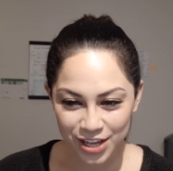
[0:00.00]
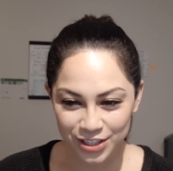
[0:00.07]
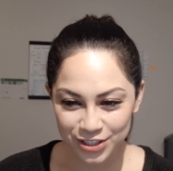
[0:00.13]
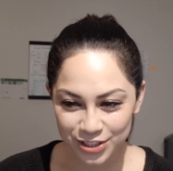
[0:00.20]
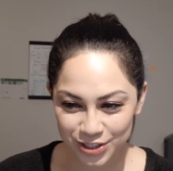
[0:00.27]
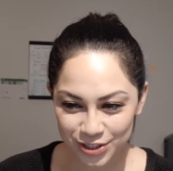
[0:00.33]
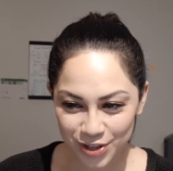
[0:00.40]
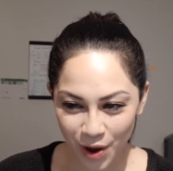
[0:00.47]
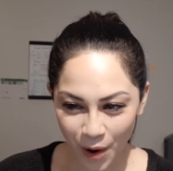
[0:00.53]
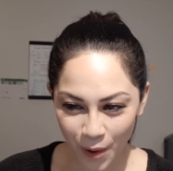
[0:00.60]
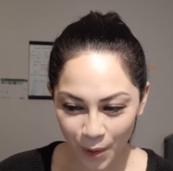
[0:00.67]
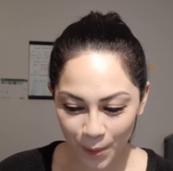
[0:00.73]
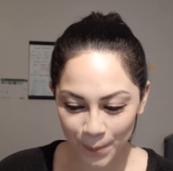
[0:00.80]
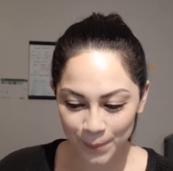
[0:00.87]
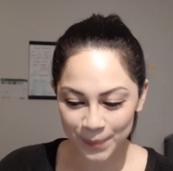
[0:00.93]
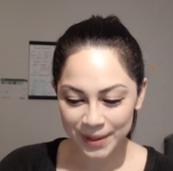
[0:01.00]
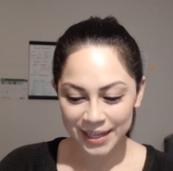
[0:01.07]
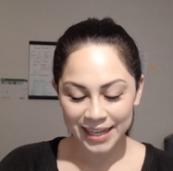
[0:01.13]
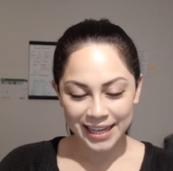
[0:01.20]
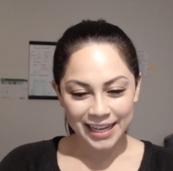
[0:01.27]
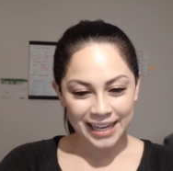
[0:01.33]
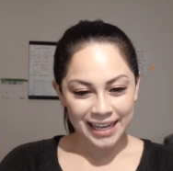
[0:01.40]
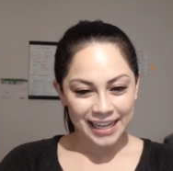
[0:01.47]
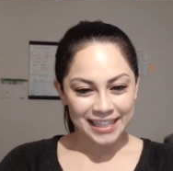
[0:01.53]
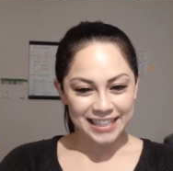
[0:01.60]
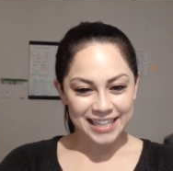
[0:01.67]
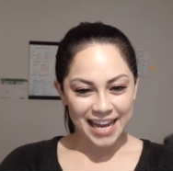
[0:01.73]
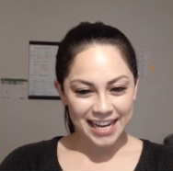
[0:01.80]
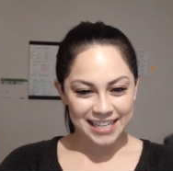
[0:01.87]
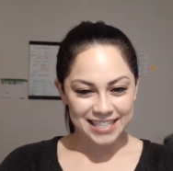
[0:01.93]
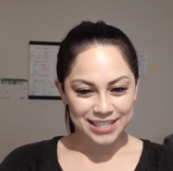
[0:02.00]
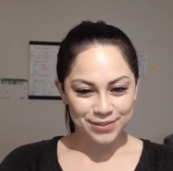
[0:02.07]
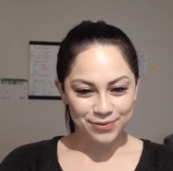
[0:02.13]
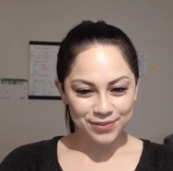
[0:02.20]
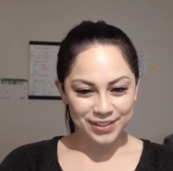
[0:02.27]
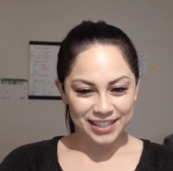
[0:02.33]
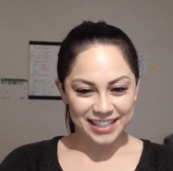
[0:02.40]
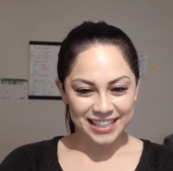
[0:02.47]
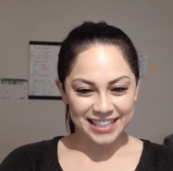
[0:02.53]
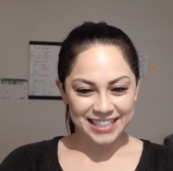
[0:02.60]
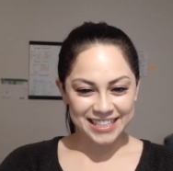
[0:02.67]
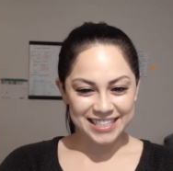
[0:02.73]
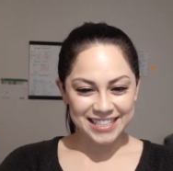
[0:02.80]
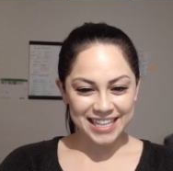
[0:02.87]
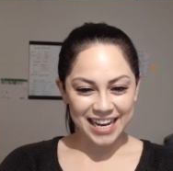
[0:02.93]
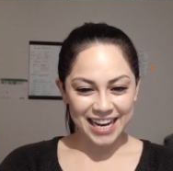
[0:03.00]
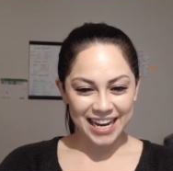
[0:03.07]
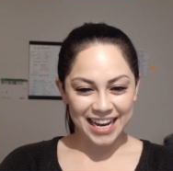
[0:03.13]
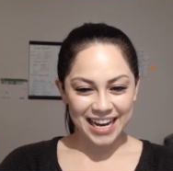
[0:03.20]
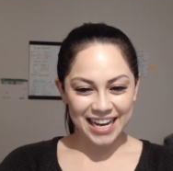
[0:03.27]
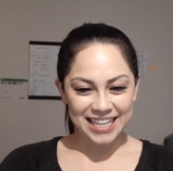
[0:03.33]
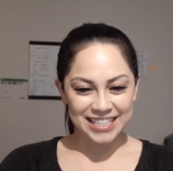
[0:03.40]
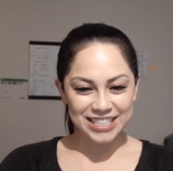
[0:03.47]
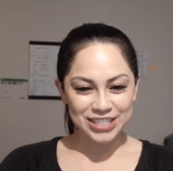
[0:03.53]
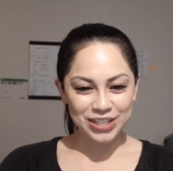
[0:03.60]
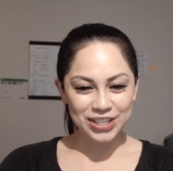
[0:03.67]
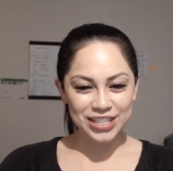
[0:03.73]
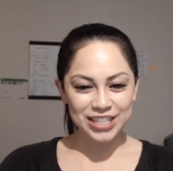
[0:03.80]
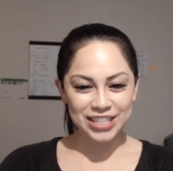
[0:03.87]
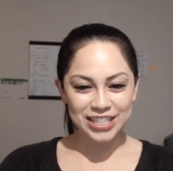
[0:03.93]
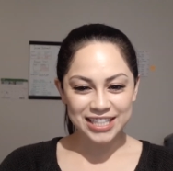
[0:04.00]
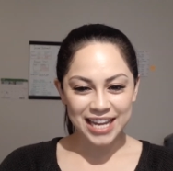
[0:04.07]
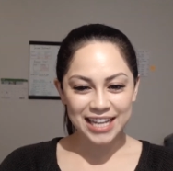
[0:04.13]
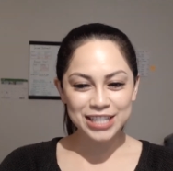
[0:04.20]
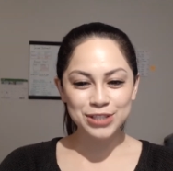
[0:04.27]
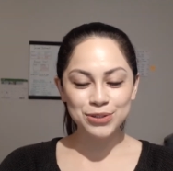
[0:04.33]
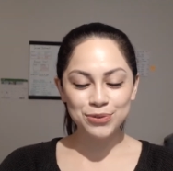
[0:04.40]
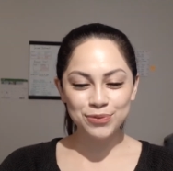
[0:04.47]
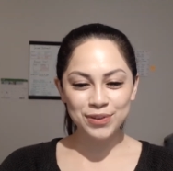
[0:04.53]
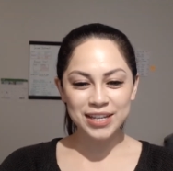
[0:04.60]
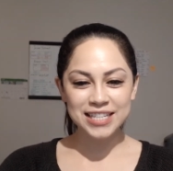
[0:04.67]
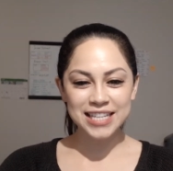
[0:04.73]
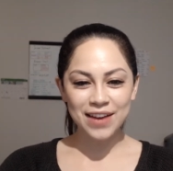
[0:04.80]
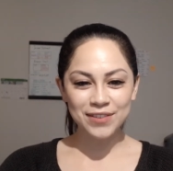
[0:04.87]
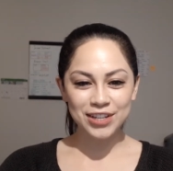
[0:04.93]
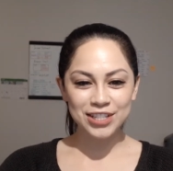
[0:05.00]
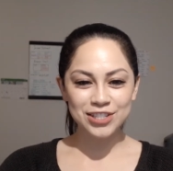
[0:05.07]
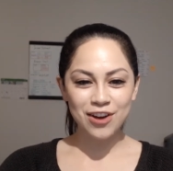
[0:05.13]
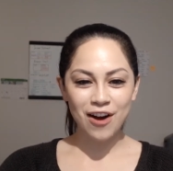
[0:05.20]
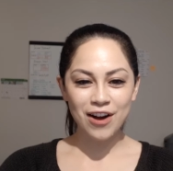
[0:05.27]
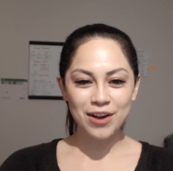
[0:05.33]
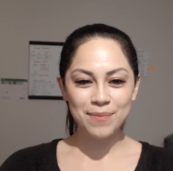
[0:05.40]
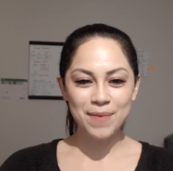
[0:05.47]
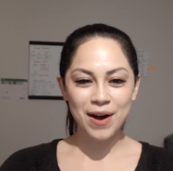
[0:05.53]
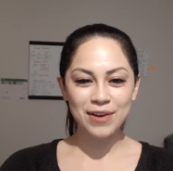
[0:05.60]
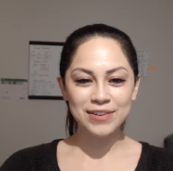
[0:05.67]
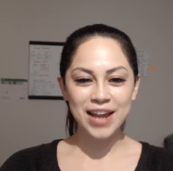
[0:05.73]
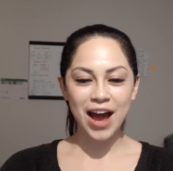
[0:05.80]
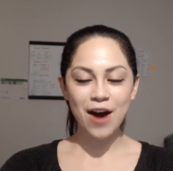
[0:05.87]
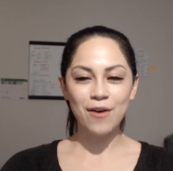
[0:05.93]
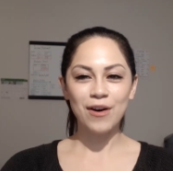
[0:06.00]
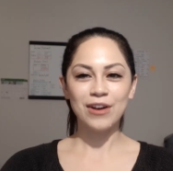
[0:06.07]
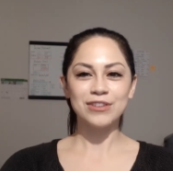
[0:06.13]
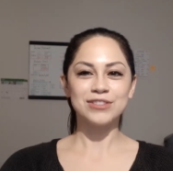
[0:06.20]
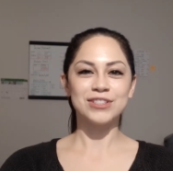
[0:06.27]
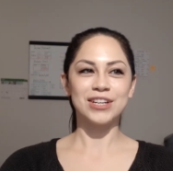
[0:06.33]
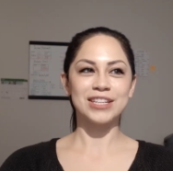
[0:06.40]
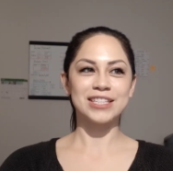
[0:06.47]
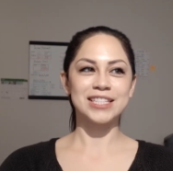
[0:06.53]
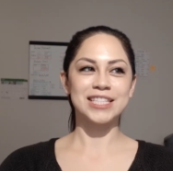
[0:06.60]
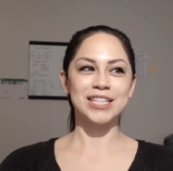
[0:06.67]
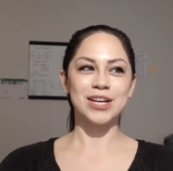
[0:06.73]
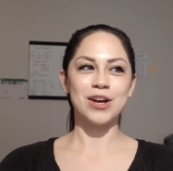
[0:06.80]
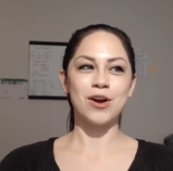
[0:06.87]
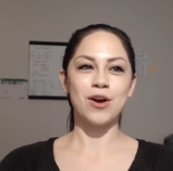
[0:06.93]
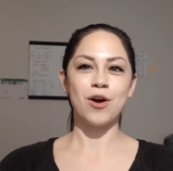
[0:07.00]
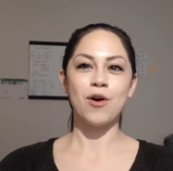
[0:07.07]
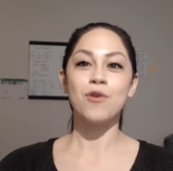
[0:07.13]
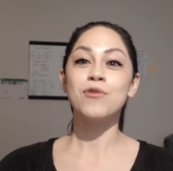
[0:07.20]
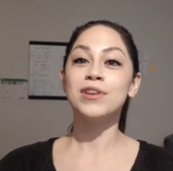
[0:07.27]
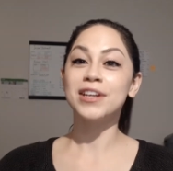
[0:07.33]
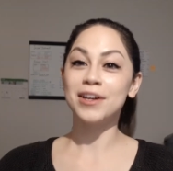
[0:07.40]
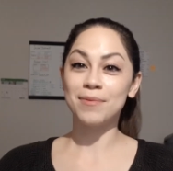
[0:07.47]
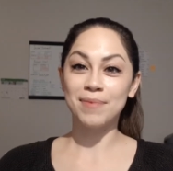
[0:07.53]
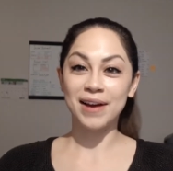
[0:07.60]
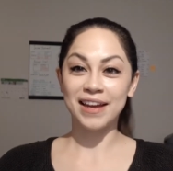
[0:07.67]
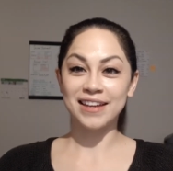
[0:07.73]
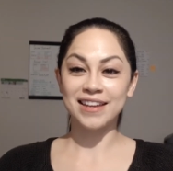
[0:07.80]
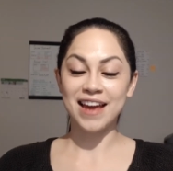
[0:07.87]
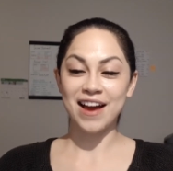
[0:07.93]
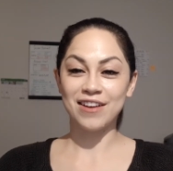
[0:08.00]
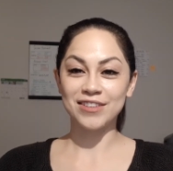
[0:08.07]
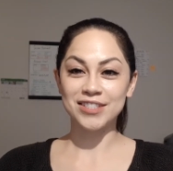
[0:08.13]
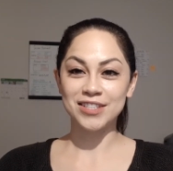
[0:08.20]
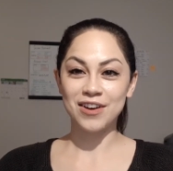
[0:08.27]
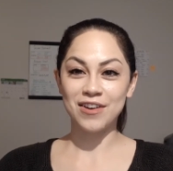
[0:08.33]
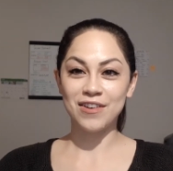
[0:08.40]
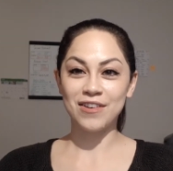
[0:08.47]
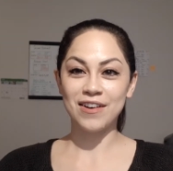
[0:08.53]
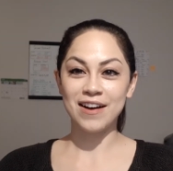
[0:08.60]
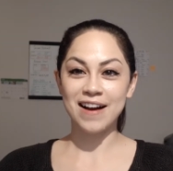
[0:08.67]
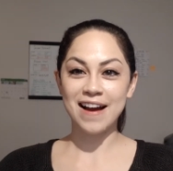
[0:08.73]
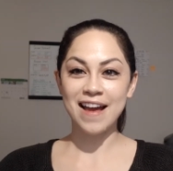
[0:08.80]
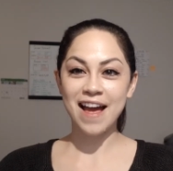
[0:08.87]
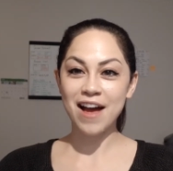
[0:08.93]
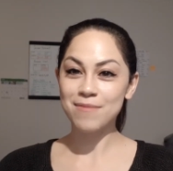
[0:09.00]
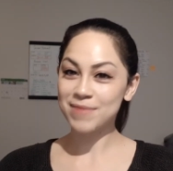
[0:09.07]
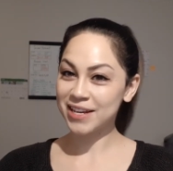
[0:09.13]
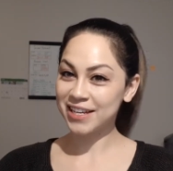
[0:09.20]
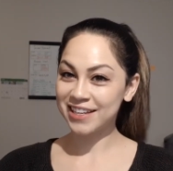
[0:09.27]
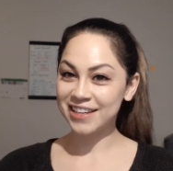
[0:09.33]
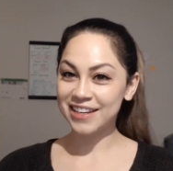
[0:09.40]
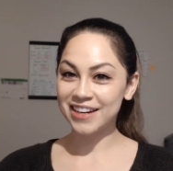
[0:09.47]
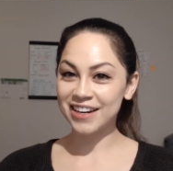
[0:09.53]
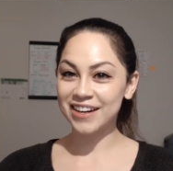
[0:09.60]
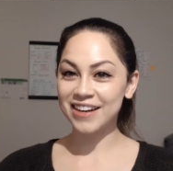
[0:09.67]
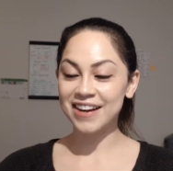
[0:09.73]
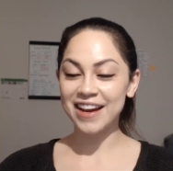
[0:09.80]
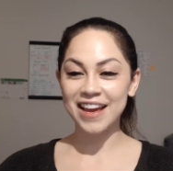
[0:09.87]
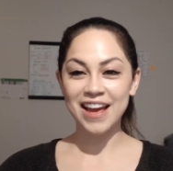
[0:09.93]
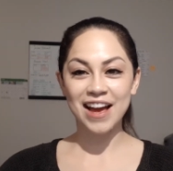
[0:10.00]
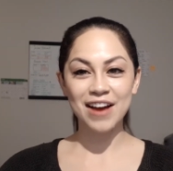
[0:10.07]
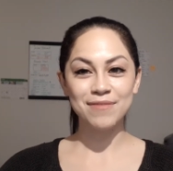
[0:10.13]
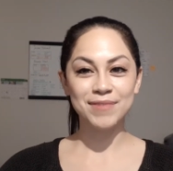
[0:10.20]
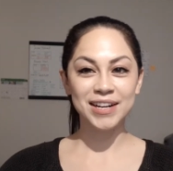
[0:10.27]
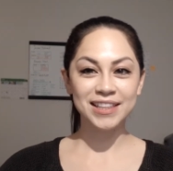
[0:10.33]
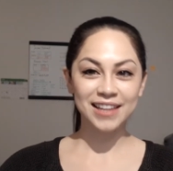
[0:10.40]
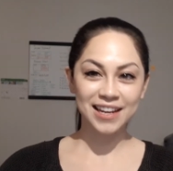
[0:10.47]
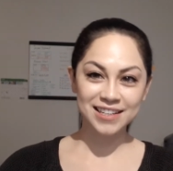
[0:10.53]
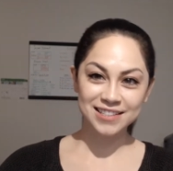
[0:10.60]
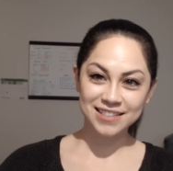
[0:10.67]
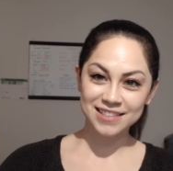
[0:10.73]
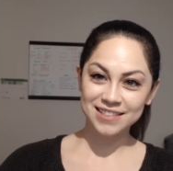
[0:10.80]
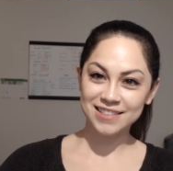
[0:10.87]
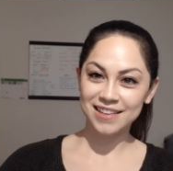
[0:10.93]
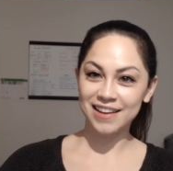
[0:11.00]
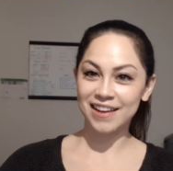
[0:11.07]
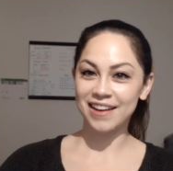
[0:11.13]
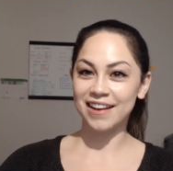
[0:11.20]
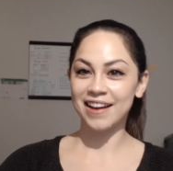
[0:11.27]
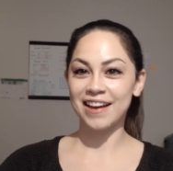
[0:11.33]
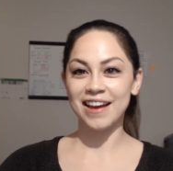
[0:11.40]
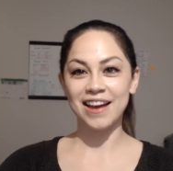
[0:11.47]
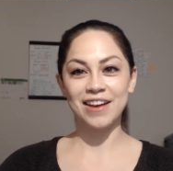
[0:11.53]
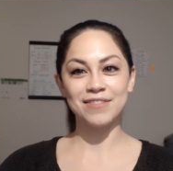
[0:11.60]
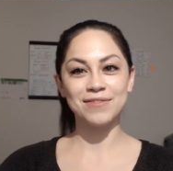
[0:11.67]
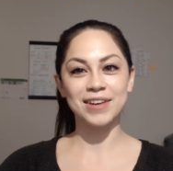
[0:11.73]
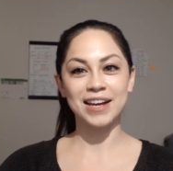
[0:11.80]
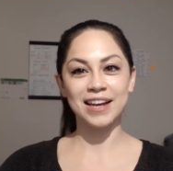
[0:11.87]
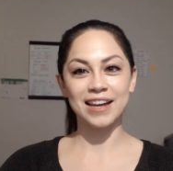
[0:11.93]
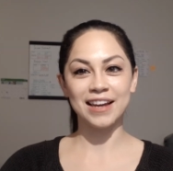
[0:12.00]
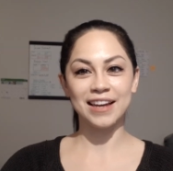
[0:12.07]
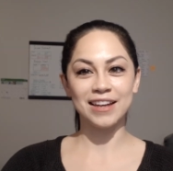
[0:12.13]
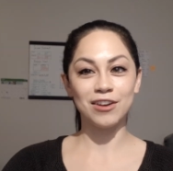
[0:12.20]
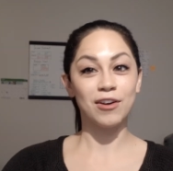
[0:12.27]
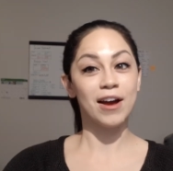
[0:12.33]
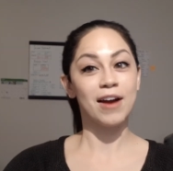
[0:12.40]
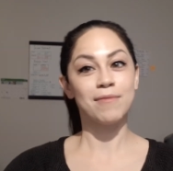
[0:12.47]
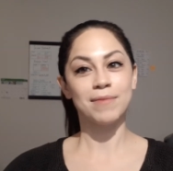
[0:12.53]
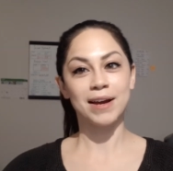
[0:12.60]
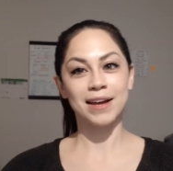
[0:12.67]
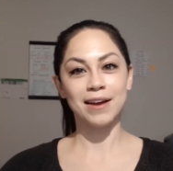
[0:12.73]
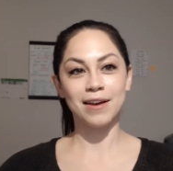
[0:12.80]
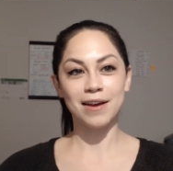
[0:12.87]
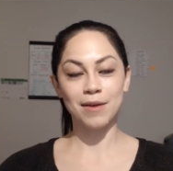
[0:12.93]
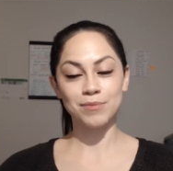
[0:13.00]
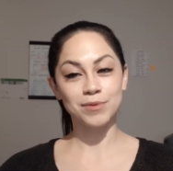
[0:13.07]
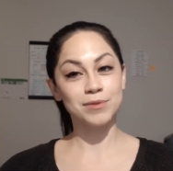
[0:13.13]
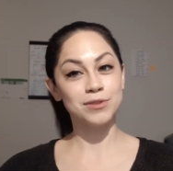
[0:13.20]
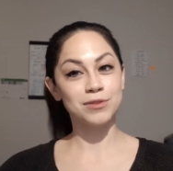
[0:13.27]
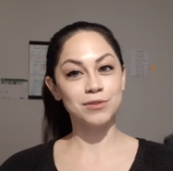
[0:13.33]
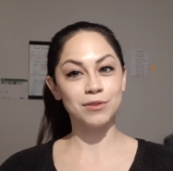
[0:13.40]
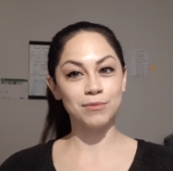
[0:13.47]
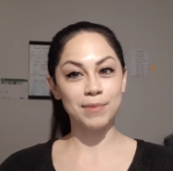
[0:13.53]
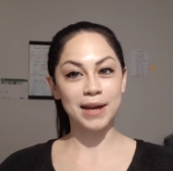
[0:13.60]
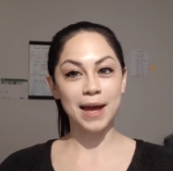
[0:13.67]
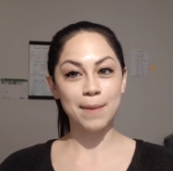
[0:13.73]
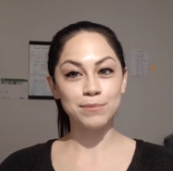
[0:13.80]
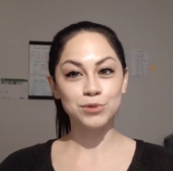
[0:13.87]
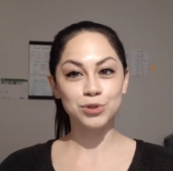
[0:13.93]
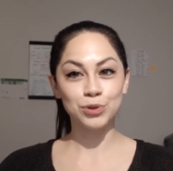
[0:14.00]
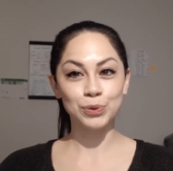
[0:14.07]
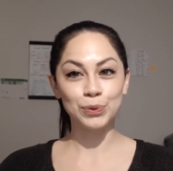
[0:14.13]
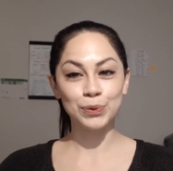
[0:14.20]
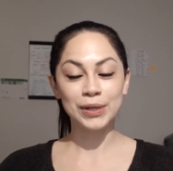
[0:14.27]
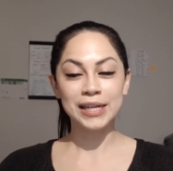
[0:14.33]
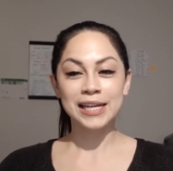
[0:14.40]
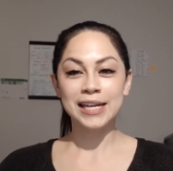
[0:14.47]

So next fees, uh, so the next two fees I'm going to talk about now are just owning a bike now. So I have my gear, I have my licensing, I have my, you know, I have my up to my M two.